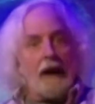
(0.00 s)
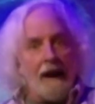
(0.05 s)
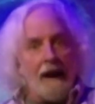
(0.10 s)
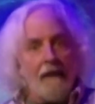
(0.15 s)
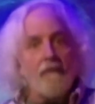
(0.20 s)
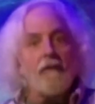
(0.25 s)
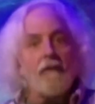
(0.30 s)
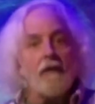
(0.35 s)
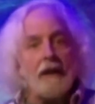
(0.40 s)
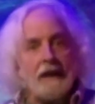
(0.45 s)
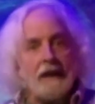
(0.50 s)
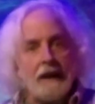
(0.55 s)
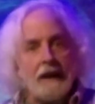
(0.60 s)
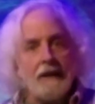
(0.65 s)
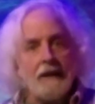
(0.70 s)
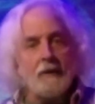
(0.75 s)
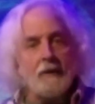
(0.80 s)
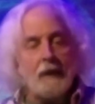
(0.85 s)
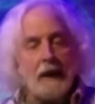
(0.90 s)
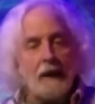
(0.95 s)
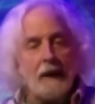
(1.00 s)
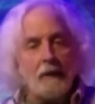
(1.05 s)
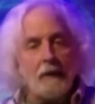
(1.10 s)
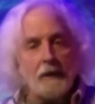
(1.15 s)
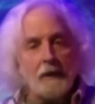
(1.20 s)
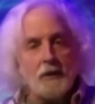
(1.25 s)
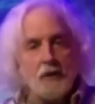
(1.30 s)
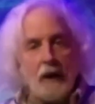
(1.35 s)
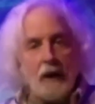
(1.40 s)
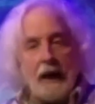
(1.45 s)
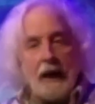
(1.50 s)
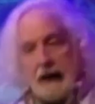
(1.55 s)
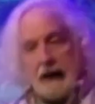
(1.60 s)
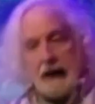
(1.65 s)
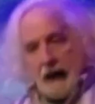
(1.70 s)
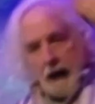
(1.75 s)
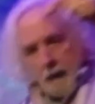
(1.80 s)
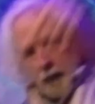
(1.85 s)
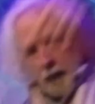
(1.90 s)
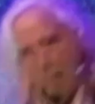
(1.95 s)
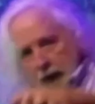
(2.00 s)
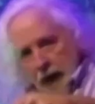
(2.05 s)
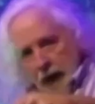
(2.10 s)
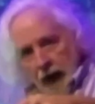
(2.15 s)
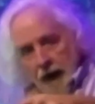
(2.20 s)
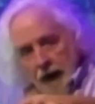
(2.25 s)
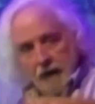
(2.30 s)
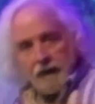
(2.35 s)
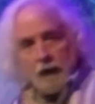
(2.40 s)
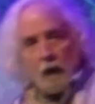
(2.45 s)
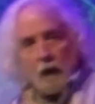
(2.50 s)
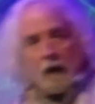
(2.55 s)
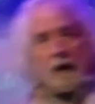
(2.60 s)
every kid to be able to try it, put it on the floor,